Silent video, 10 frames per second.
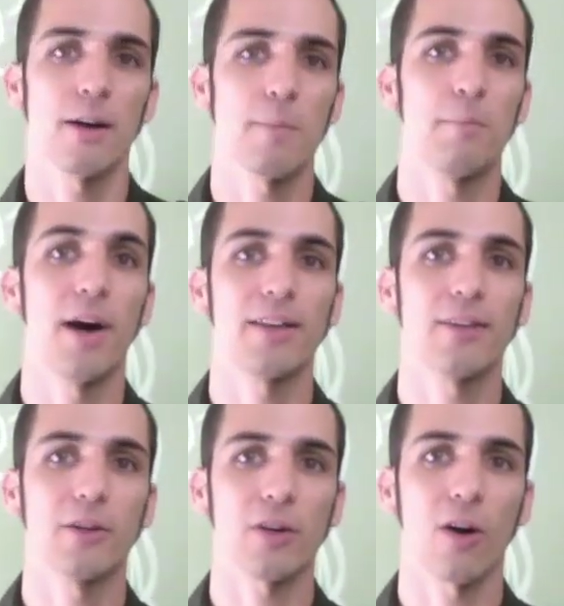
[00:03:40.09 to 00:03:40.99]
but
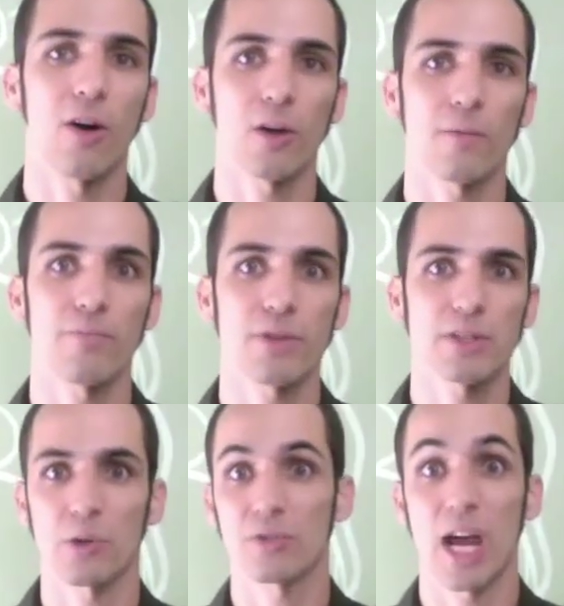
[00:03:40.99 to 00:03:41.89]
there are
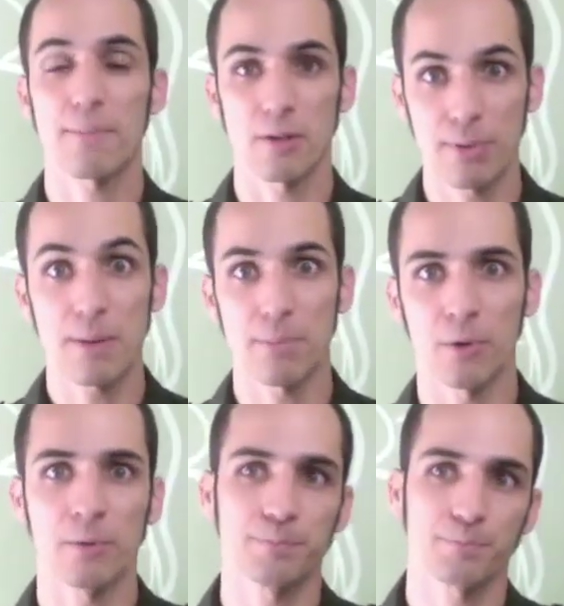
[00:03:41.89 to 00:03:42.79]
certain types of
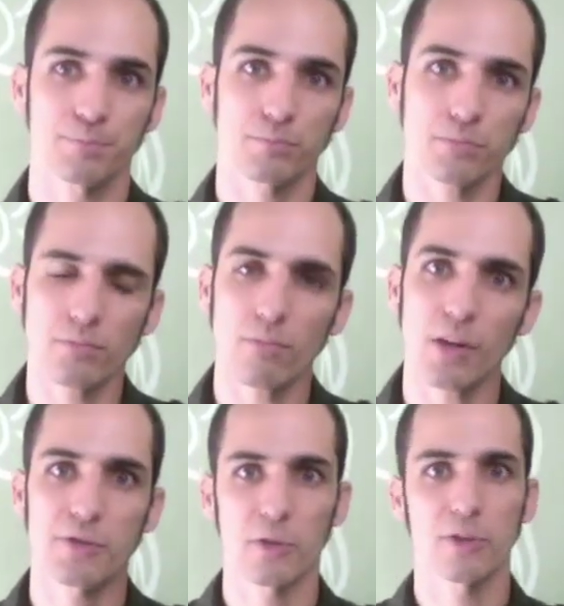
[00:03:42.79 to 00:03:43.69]
people,
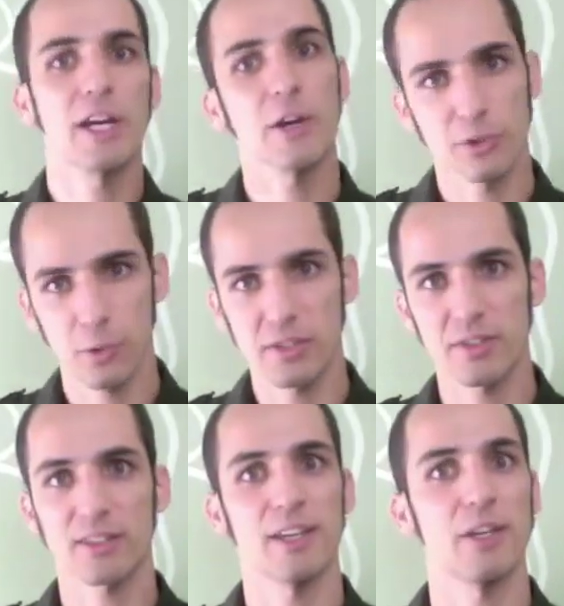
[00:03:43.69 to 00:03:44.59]
certain
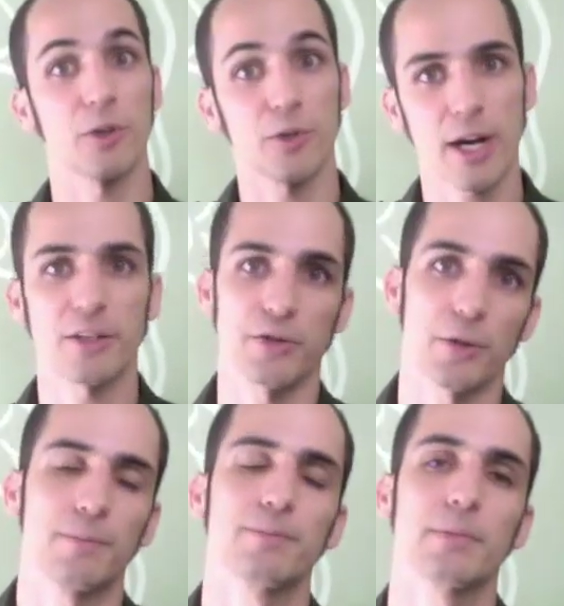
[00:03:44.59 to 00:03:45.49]
characteristics that you're attracted to.
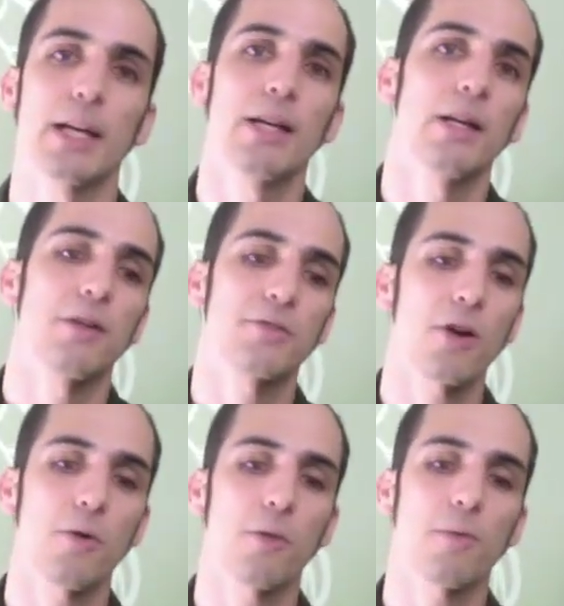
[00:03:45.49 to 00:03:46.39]

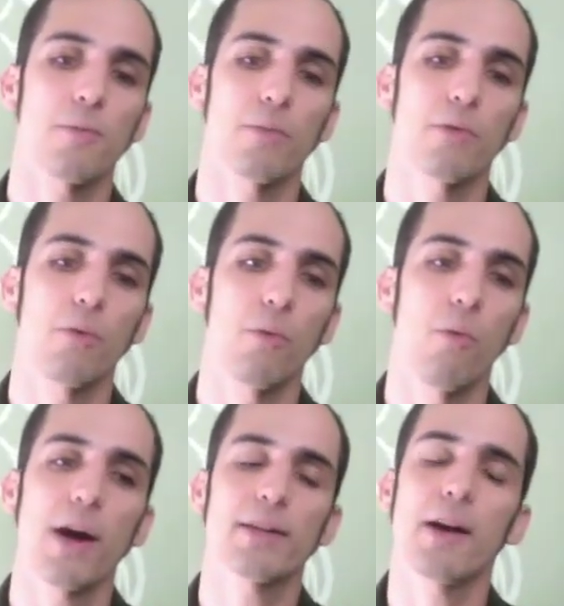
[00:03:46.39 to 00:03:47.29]
So
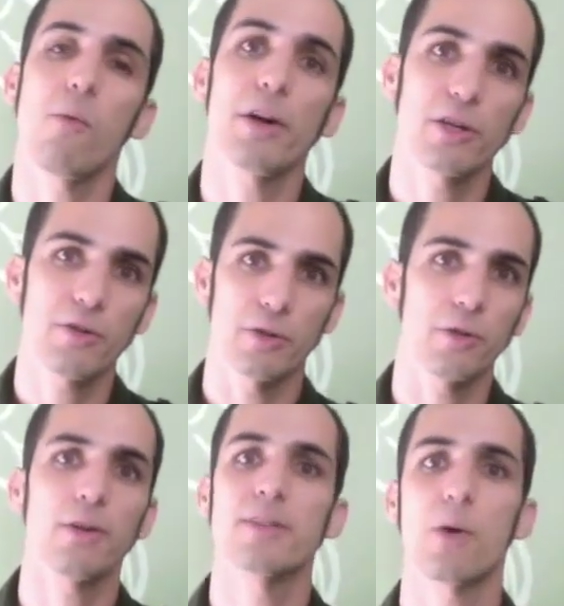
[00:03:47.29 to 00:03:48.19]
what I want you to
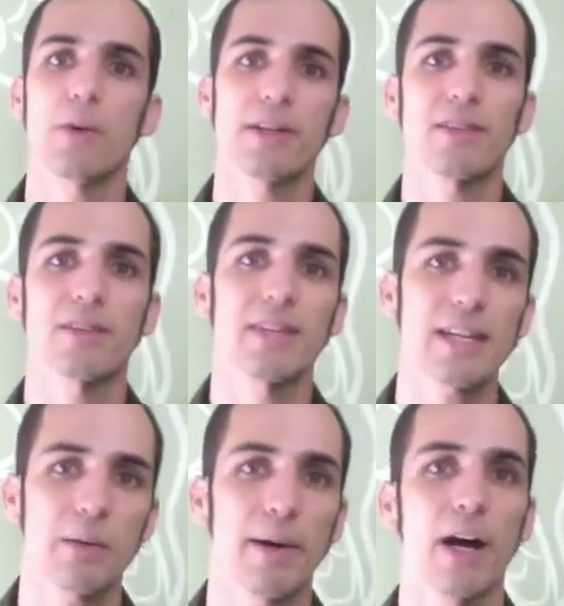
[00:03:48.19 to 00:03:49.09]
do is I want you to
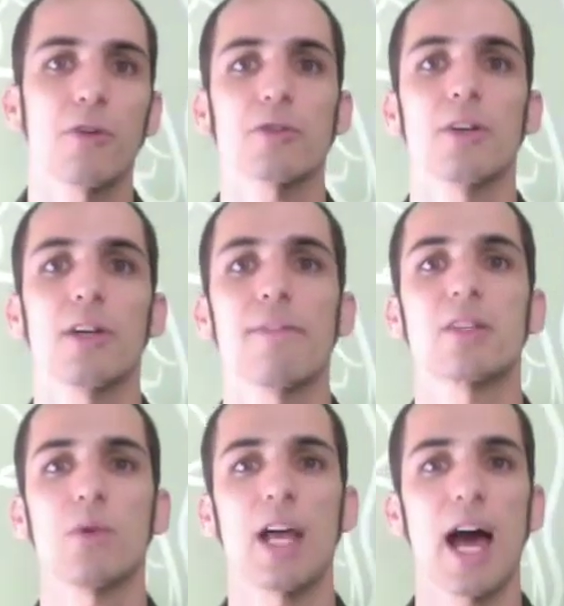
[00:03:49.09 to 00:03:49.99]
think about if
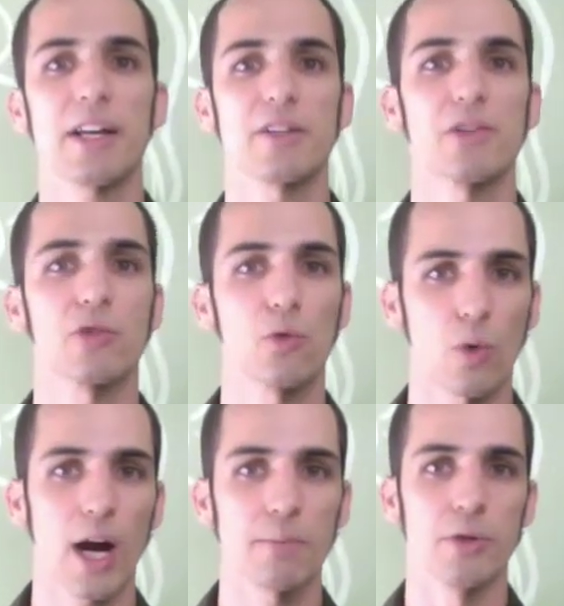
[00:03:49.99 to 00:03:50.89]
someone had to
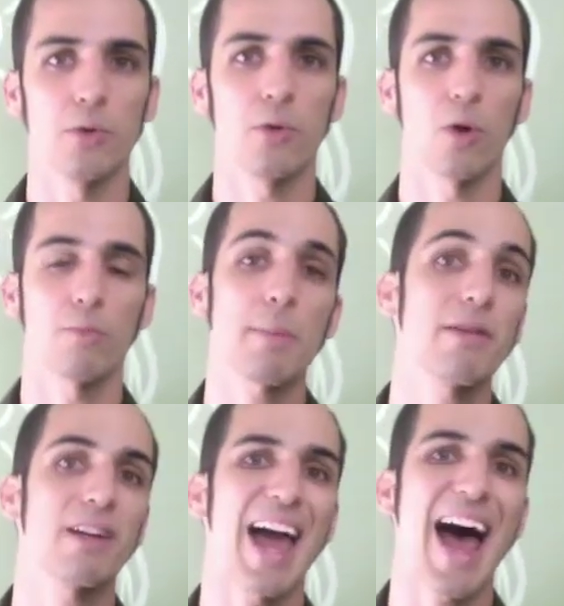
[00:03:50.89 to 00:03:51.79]
describe you, or maybe
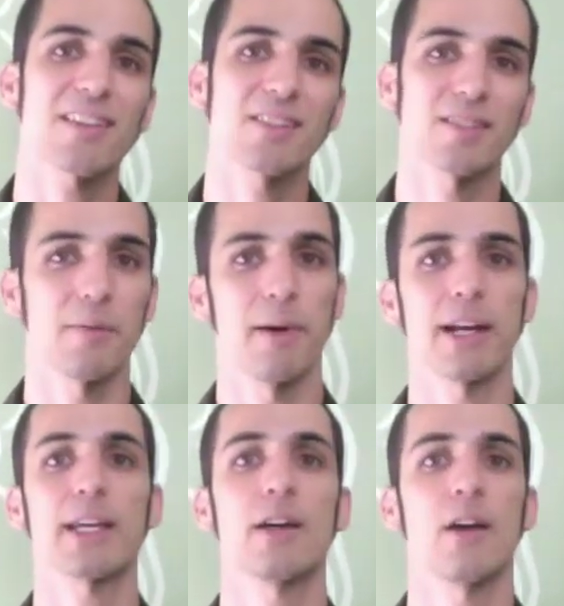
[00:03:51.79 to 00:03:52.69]
even ask somebody